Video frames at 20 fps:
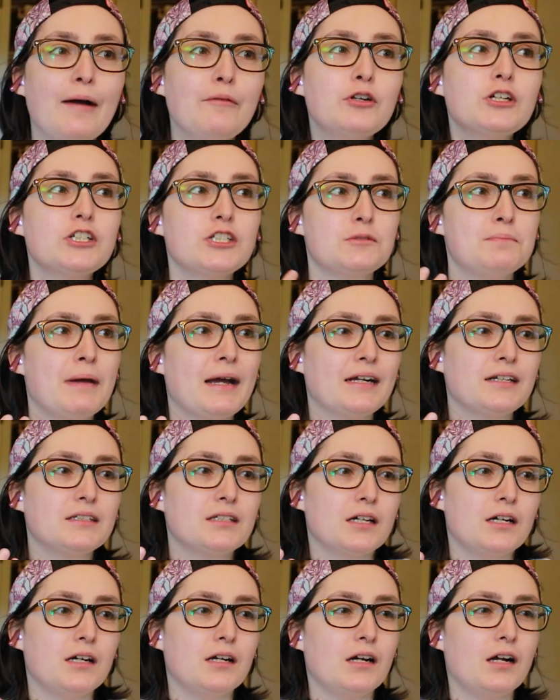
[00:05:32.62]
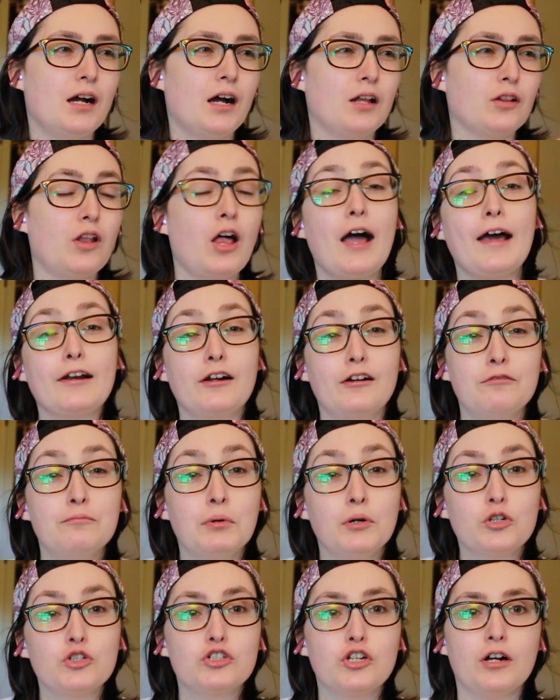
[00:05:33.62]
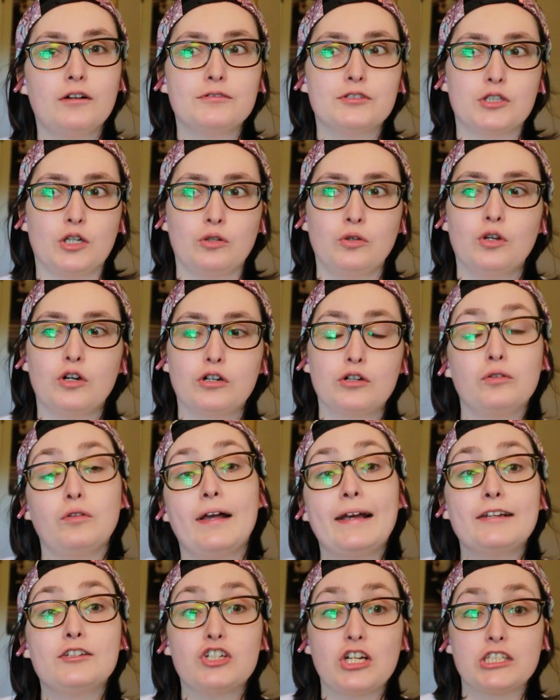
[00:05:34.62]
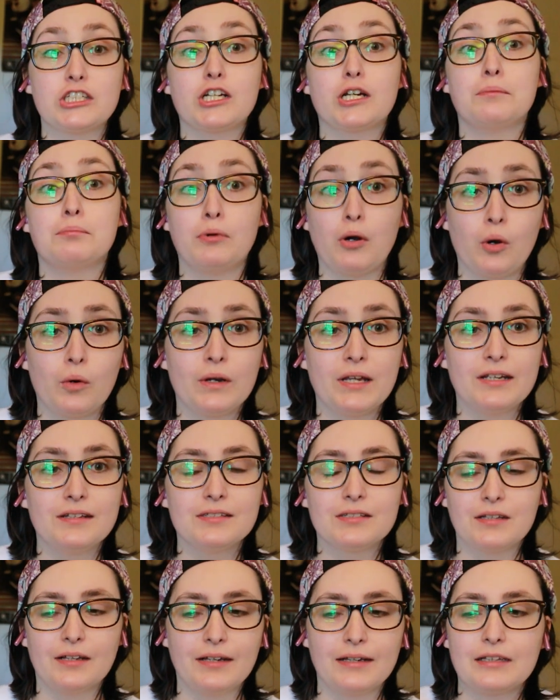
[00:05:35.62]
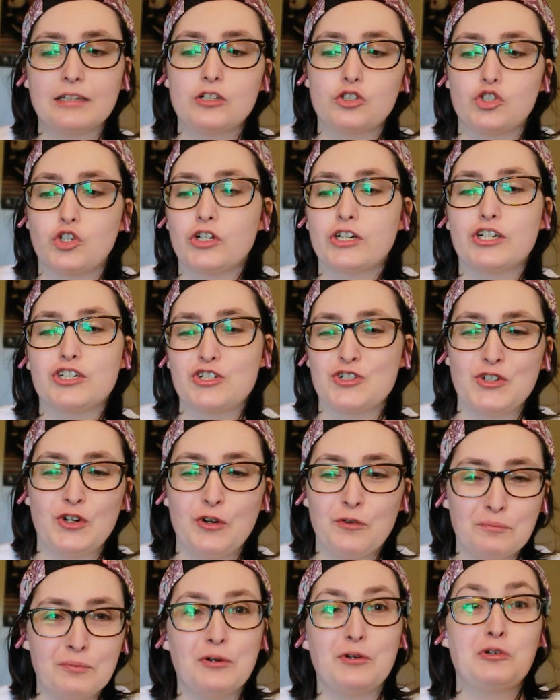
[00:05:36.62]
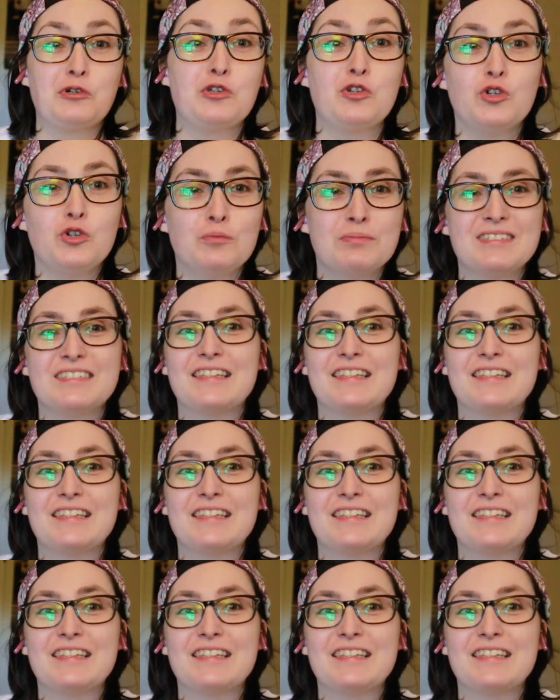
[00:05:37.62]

I would expect a lot of bookshelves to look like Jessica Brody's, like the traditional booktube